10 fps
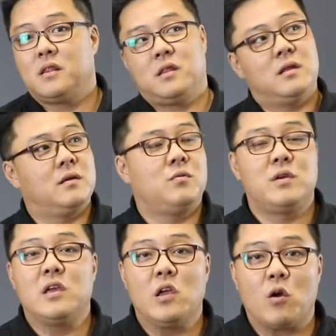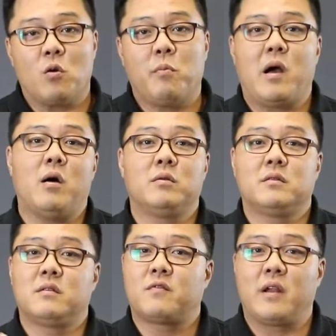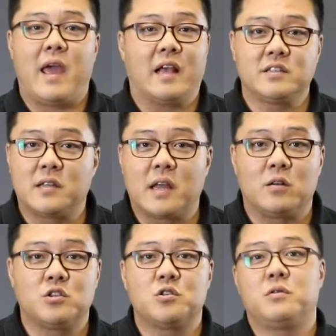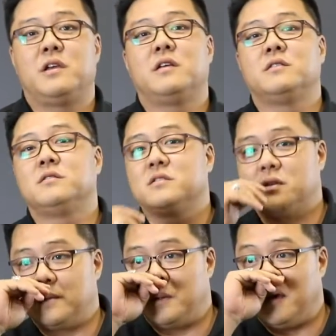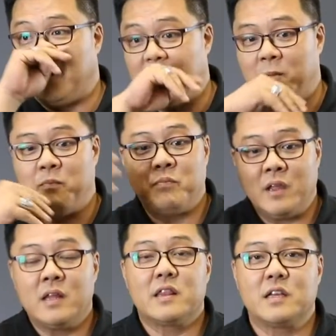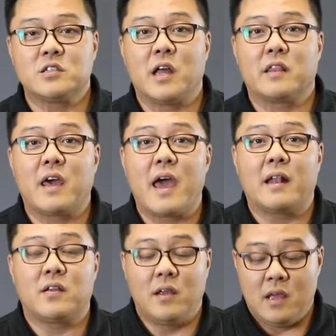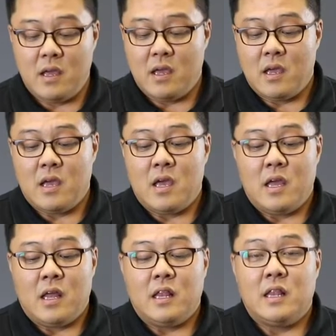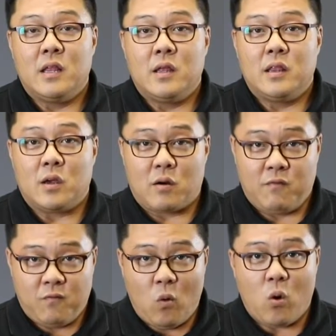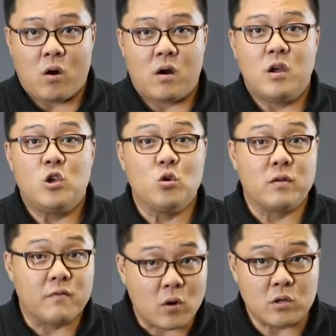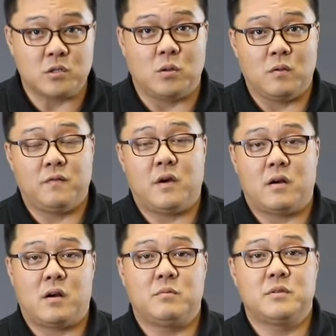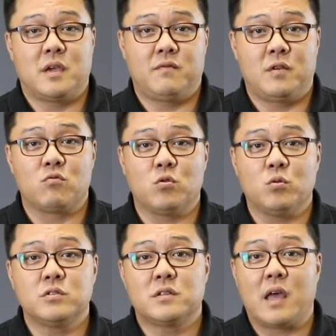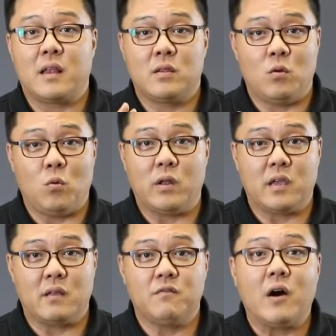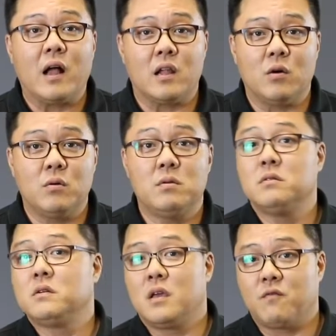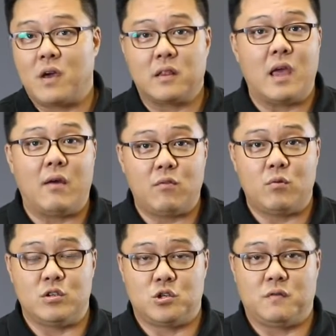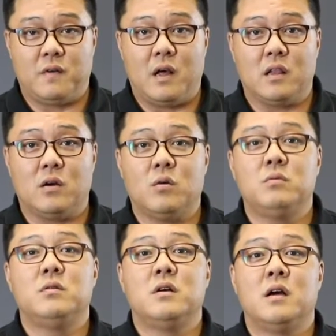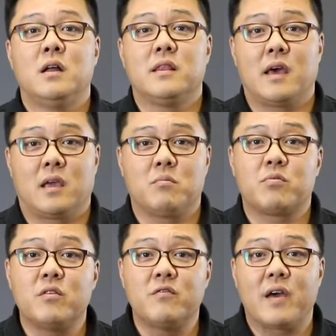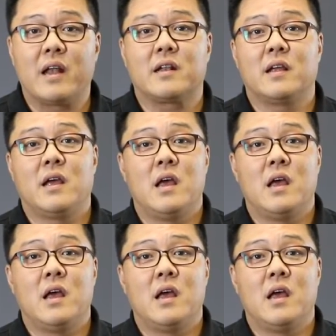We hear about different accidental shootings and things like that. There are 4 universal firearm safety rules that one can follow. In fact, everyone should follow, that can prevent